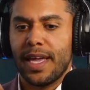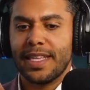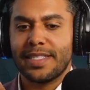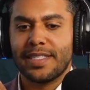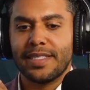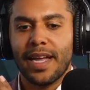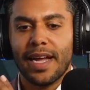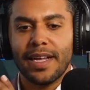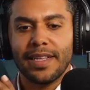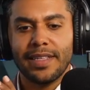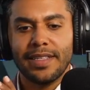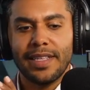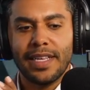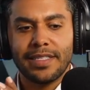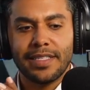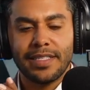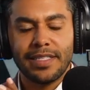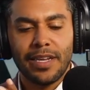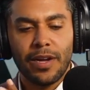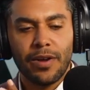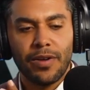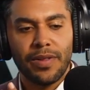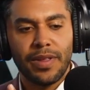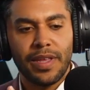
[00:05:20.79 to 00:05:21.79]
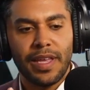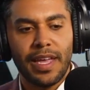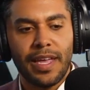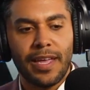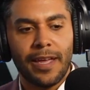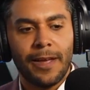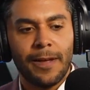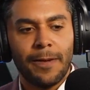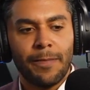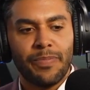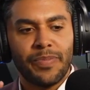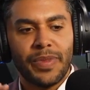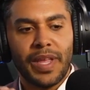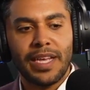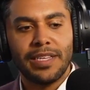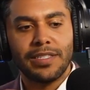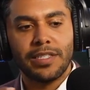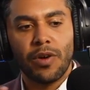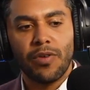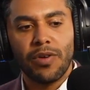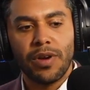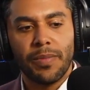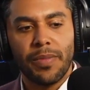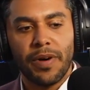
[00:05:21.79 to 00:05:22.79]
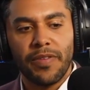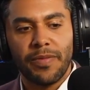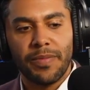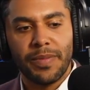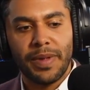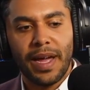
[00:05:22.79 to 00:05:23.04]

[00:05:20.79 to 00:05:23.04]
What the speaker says: it's not necessarily that he's going above